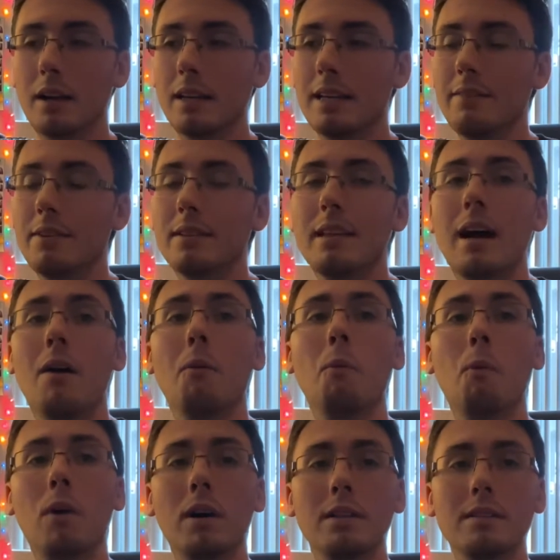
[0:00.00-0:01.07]
give it that
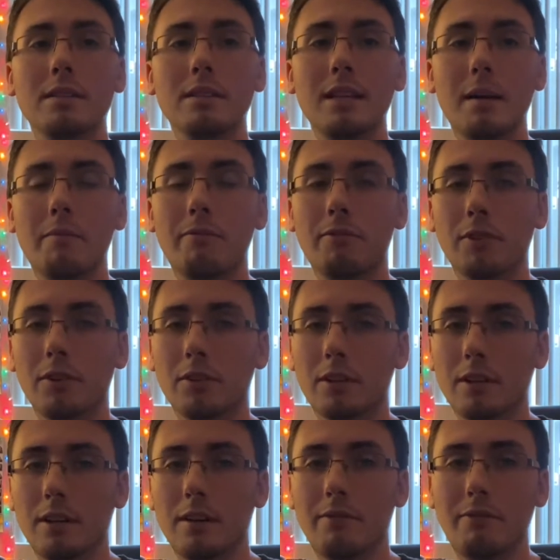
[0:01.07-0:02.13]
one step
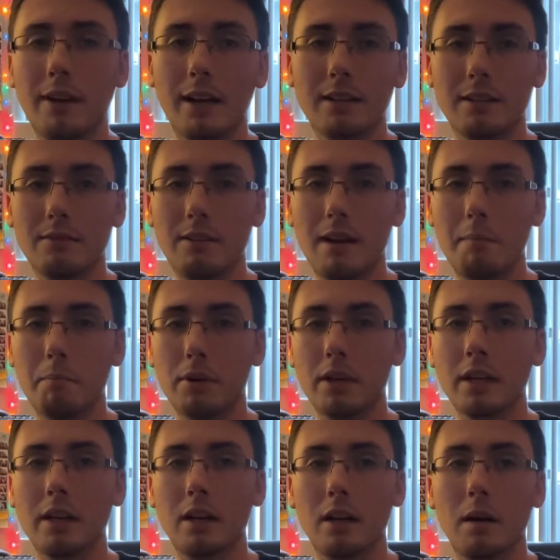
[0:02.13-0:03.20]
further effect of
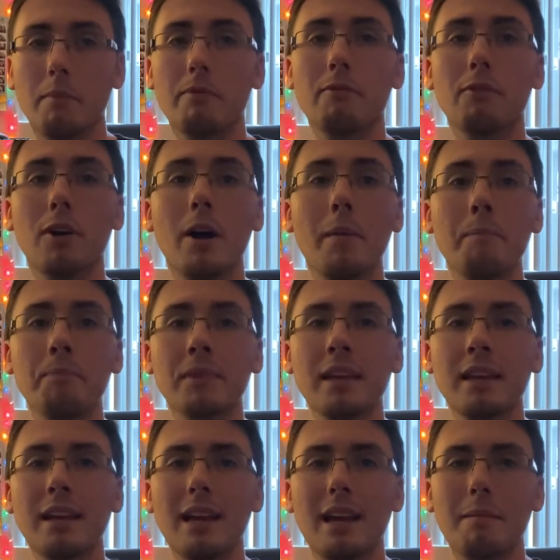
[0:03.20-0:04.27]
bringing it up front
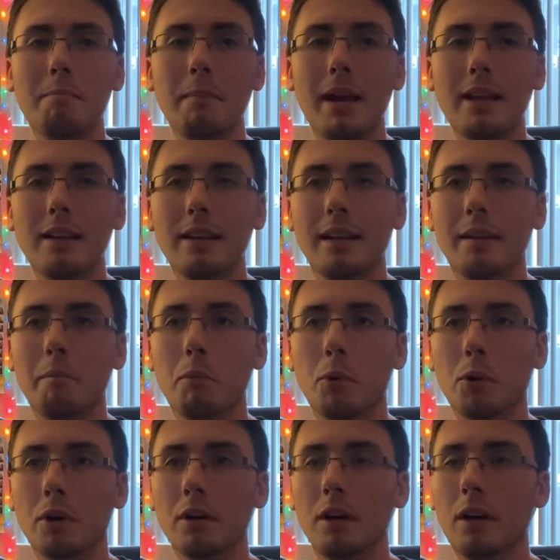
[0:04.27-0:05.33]
and making it
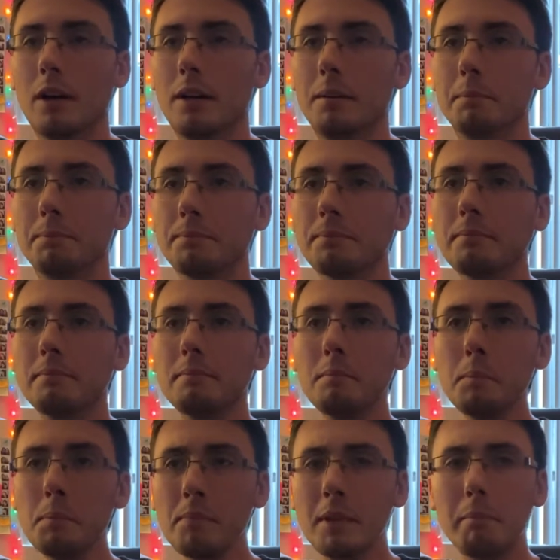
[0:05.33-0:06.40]
more
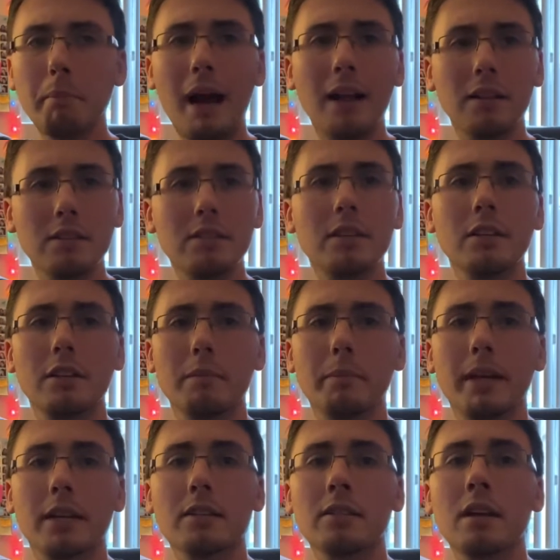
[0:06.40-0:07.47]
balanced in your
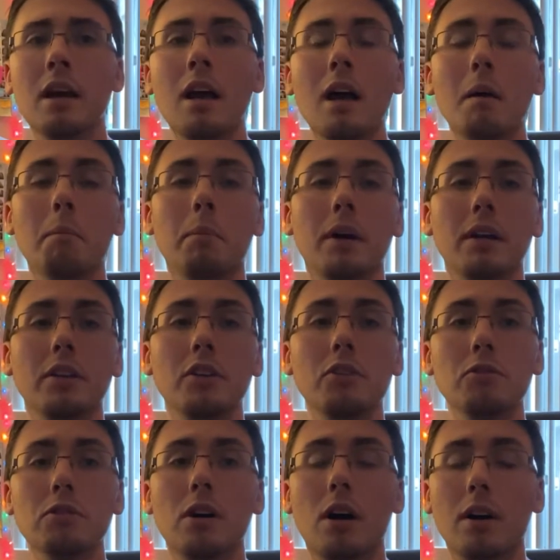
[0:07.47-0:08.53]
mix, but
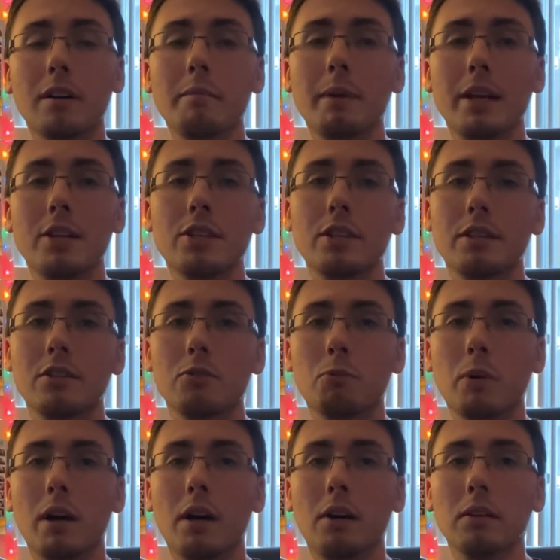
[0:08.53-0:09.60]
use automation as
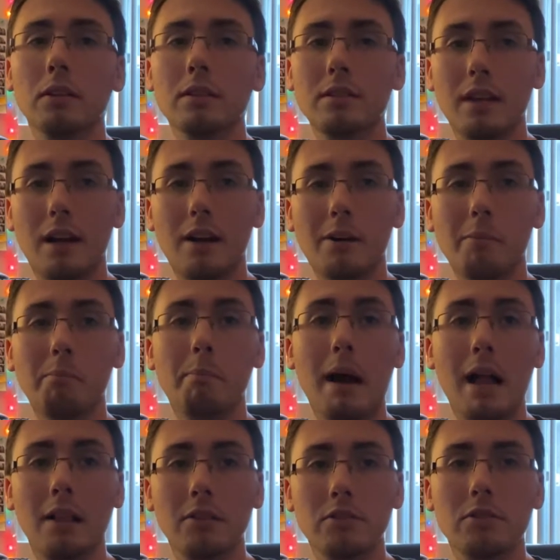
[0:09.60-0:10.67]
well to help
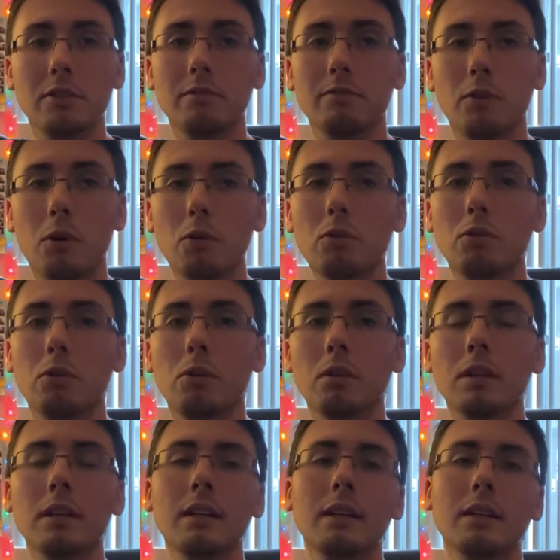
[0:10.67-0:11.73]
balance your
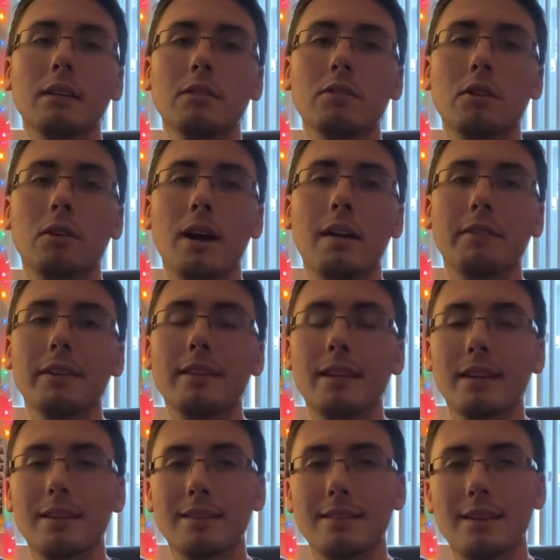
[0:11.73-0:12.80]
vocal so
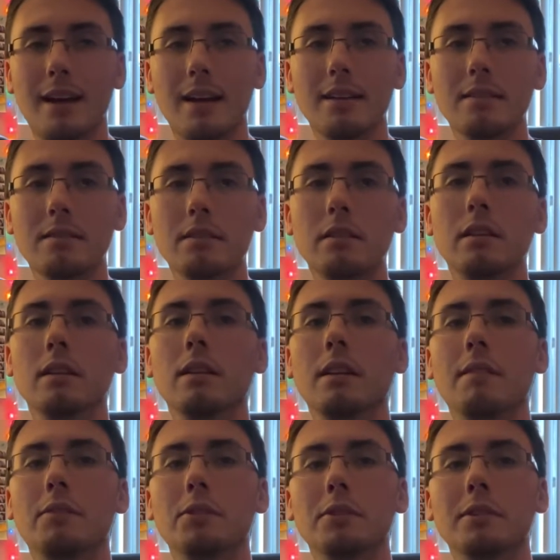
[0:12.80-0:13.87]
everything is nice and
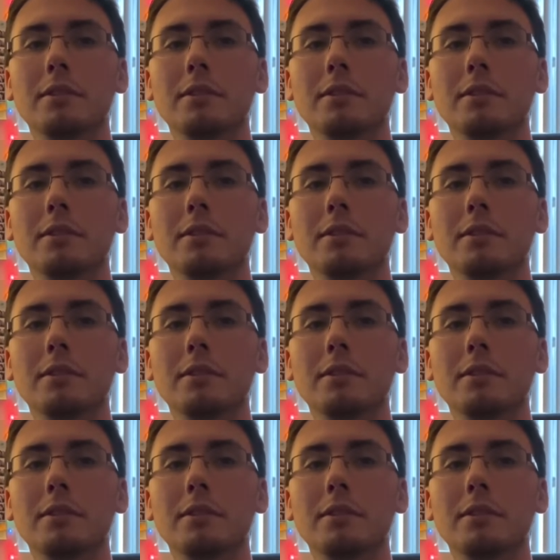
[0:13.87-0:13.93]
leveled.